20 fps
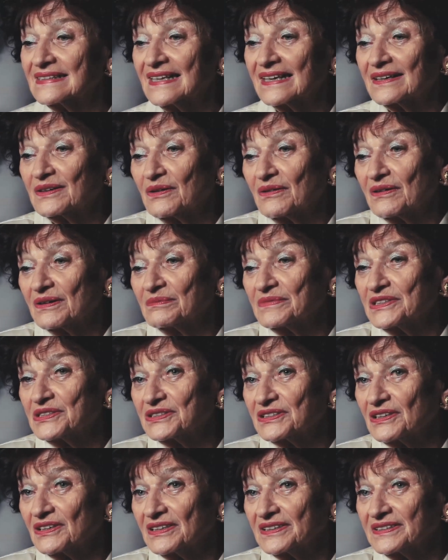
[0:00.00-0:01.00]
They called me
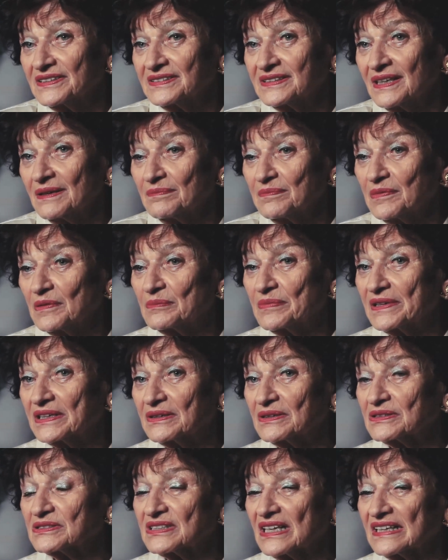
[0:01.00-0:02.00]
Shirley Temple
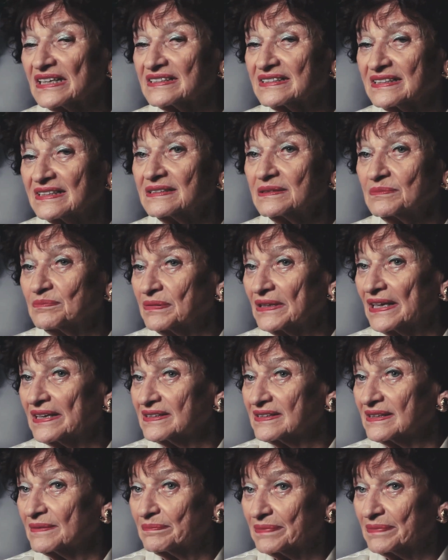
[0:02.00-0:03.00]
because I did
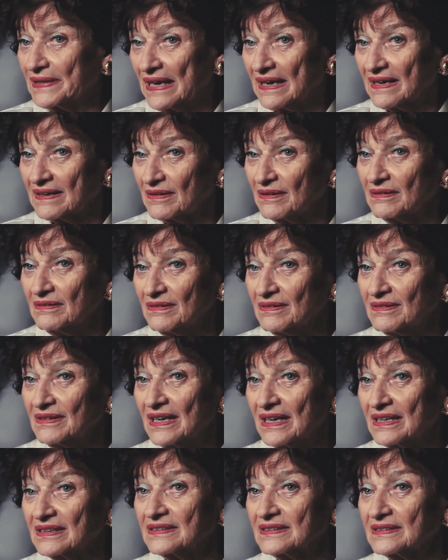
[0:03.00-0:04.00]
play the piano
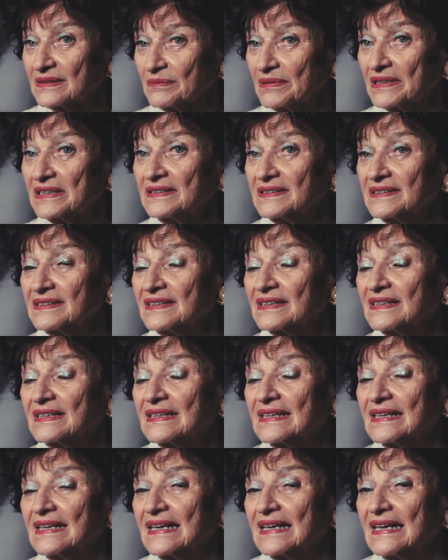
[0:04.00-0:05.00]
a little bit,
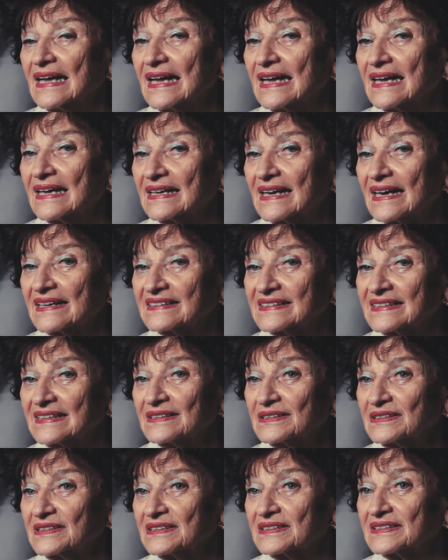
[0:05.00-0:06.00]
and I
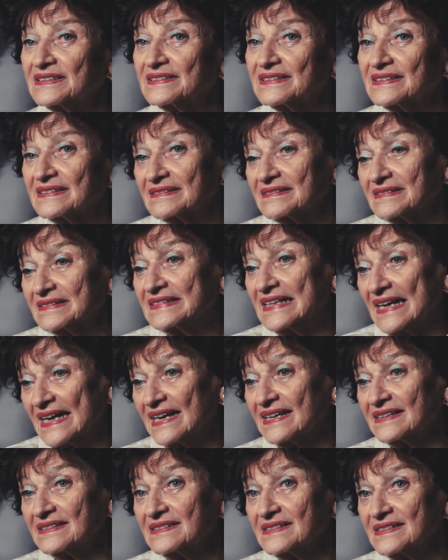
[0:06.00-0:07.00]
did
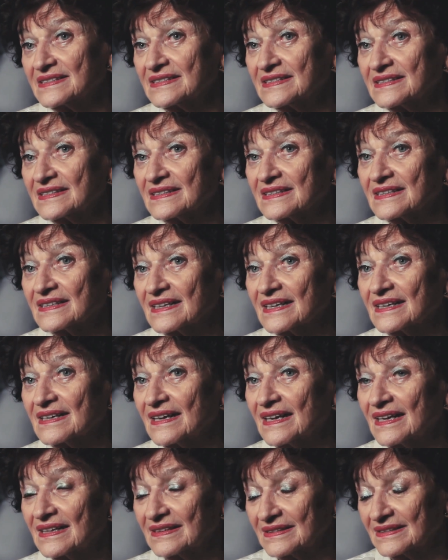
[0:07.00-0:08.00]
dance
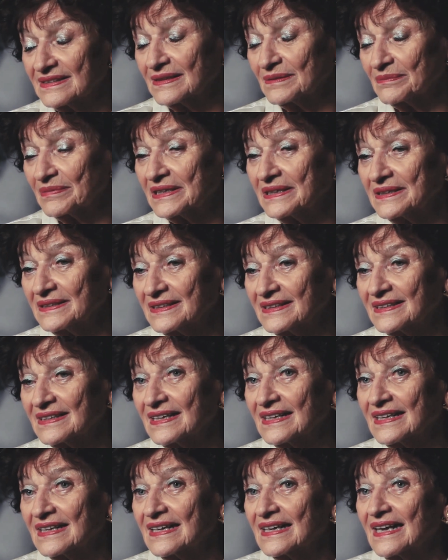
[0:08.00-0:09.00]
a little bit,
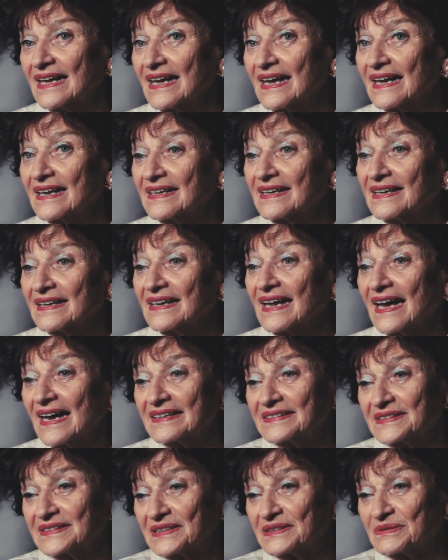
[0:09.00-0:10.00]
and
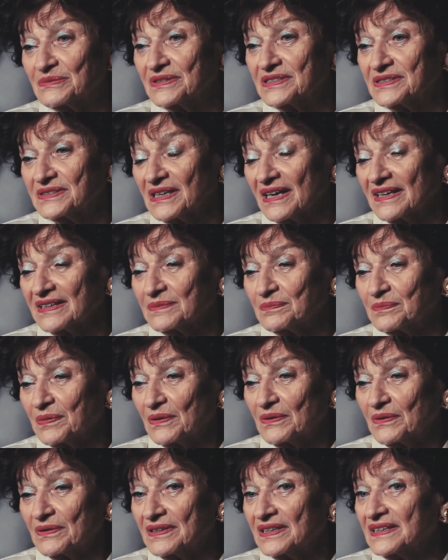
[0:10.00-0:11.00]
I did recite
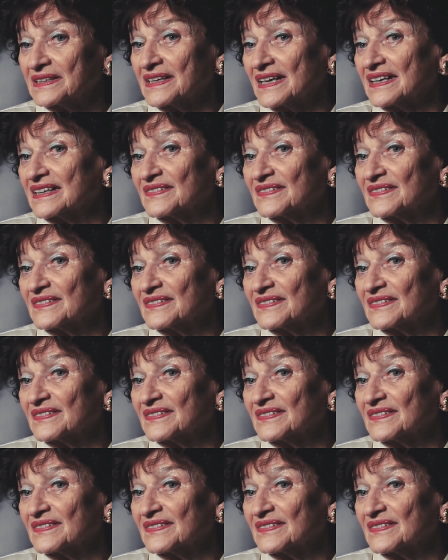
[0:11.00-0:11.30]
poetry.